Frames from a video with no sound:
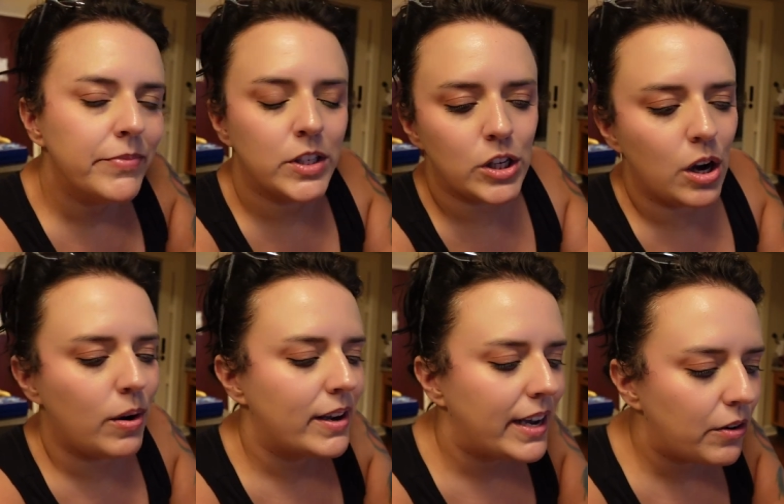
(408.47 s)
So
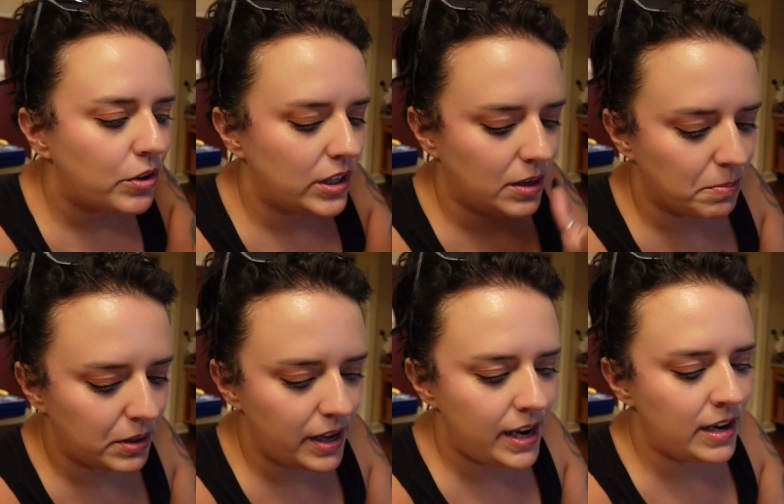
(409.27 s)
I can't really
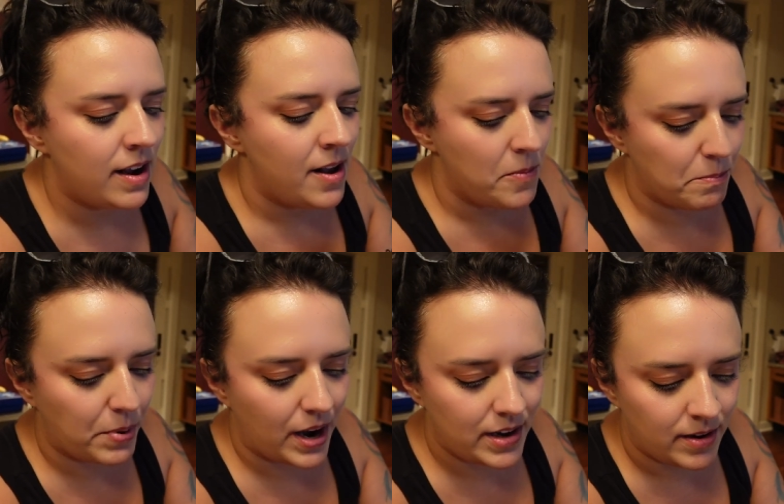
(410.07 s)
complain,
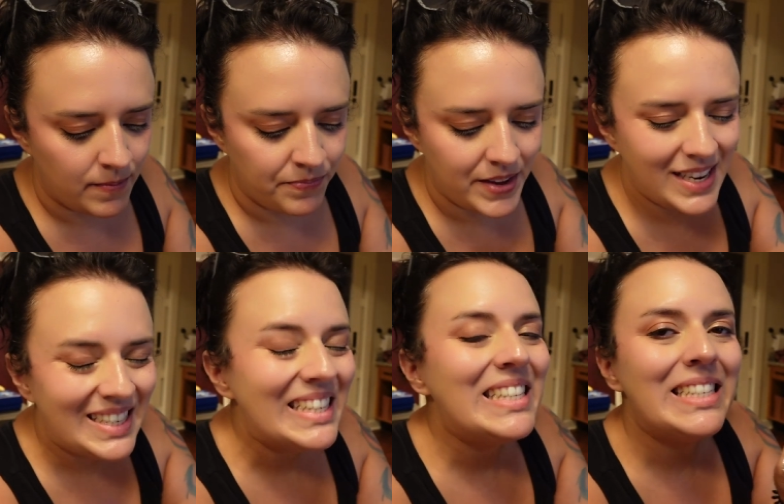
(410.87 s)
but it
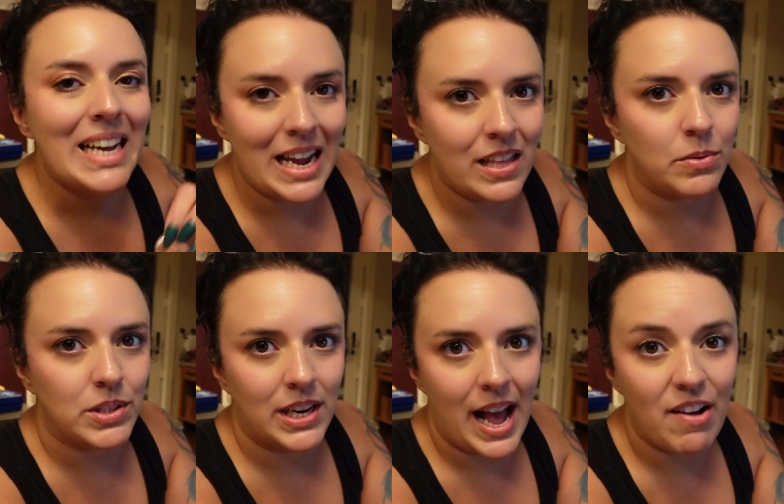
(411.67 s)
did say that it was
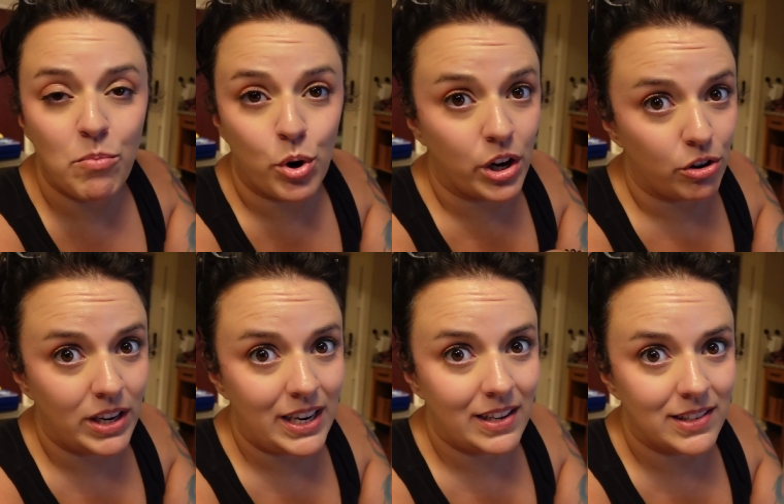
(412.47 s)
gonna have more
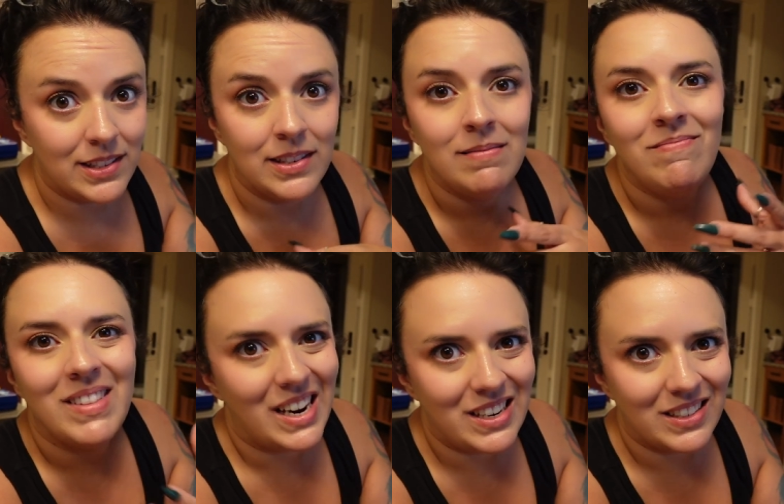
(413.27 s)
ingredients
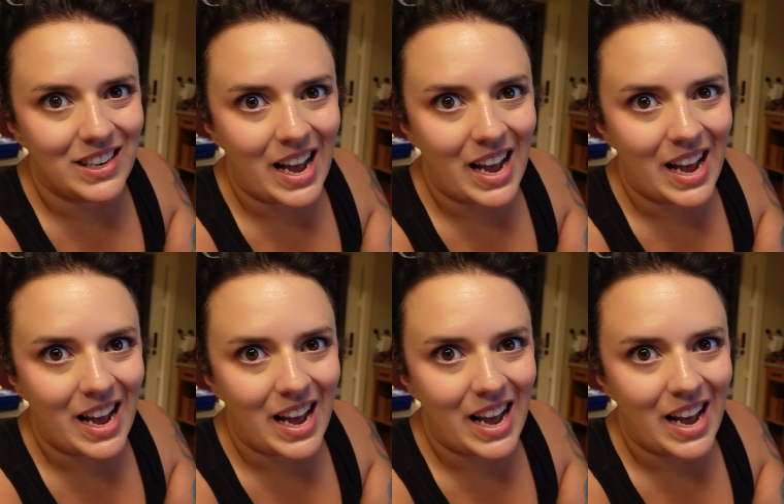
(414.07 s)
that it doesn't